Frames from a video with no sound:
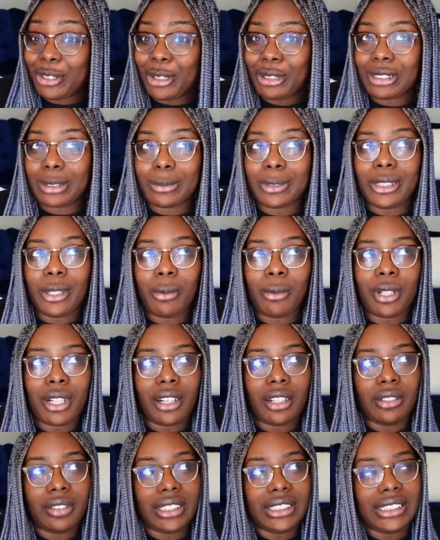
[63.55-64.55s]
course we don't want
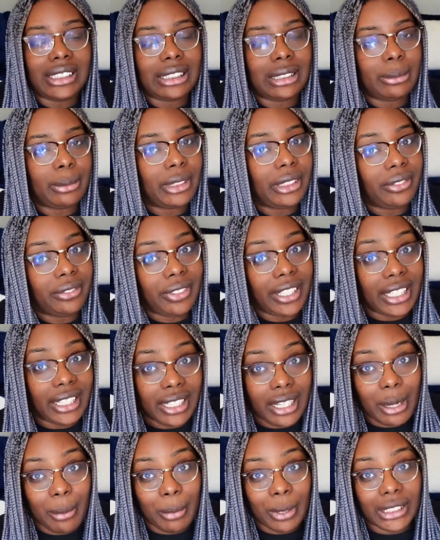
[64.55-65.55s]
our friends to be
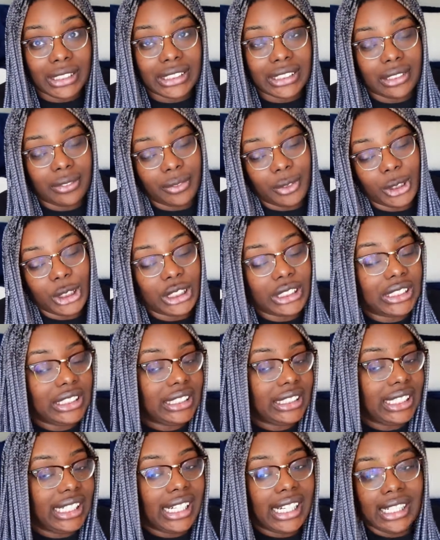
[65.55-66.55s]
fake, but it's
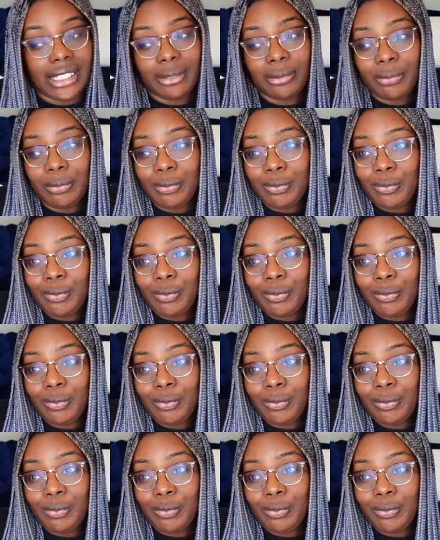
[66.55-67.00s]
unfortunate that